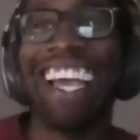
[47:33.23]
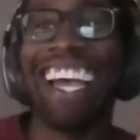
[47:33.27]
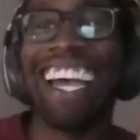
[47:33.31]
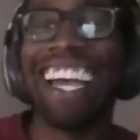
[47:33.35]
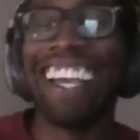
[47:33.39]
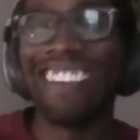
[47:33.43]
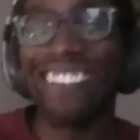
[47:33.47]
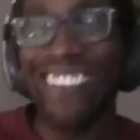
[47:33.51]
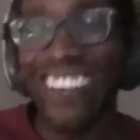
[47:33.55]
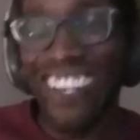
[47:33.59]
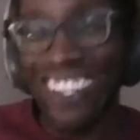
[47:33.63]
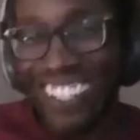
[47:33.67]

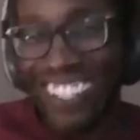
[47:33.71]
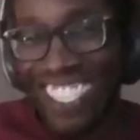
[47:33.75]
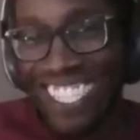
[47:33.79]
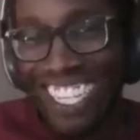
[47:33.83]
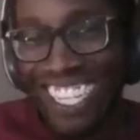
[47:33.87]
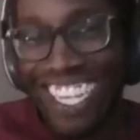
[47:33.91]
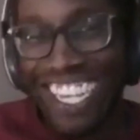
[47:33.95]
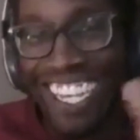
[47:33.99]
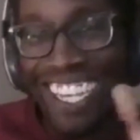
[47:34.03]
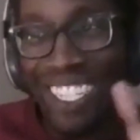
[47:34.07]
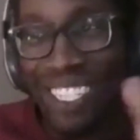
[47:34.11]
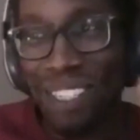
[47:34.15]
I felt
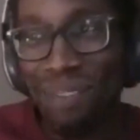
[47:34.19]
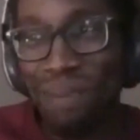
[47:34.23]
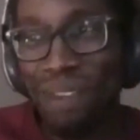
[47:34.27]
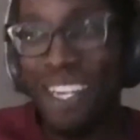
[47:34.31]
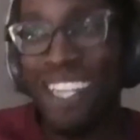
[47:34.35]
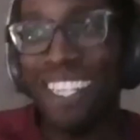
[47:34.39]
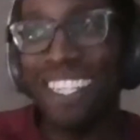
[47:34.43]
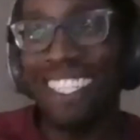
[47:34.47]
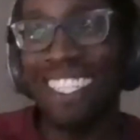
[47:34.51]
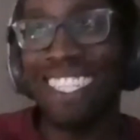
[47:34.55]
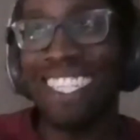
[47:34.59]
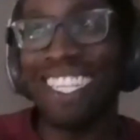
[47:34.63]
it. I
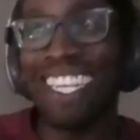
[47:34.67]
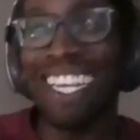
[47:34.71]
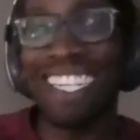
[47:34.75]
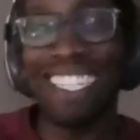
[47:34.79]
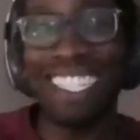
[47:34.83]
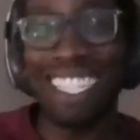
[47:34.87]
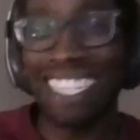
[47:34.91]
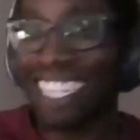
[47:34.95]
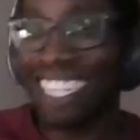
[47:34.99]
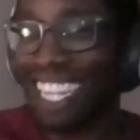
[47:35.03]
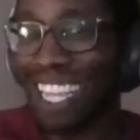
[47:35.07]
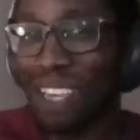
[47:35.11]
experienced it. I
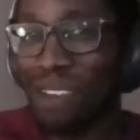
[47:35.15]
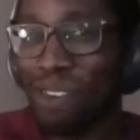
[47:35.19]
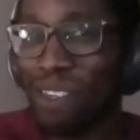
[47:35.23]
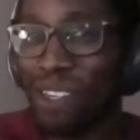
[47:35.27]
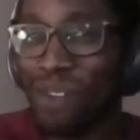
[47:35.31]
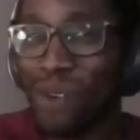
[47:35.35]
didn't like